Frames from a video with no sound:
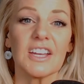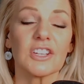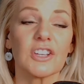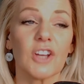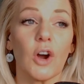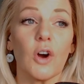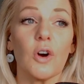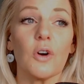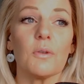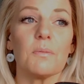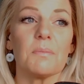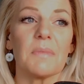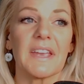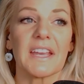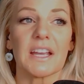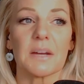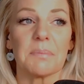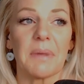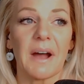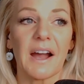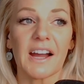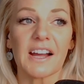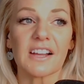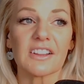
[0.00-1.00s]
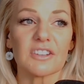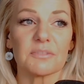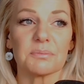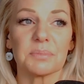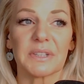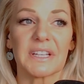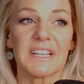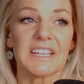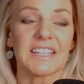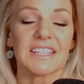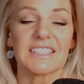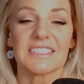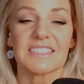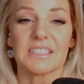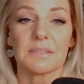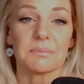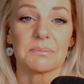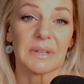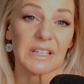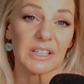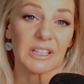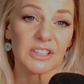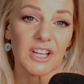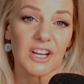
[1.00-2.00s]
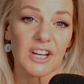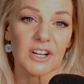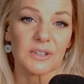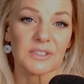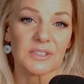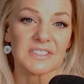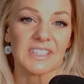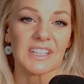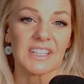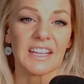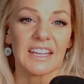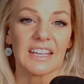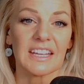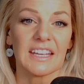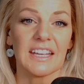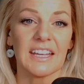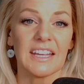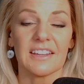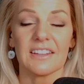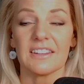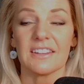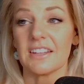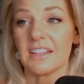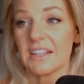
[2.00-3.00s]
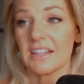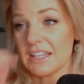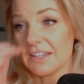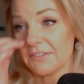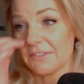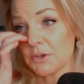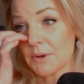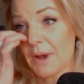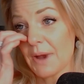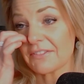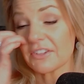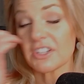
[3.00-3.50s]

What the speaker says: go make a pile of blankets and pillows if you have